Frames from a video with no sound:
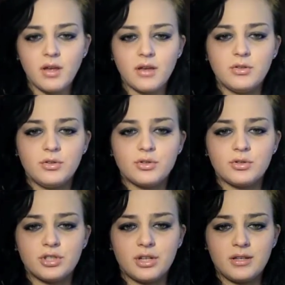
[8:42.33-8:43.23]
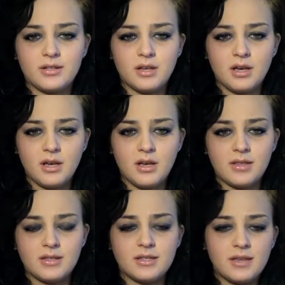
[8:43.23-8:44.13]
In neutral shades,
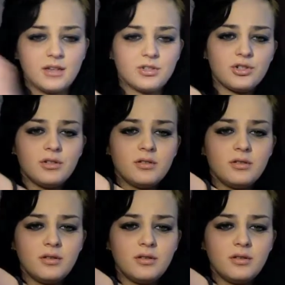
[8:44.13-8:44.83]
this is Angel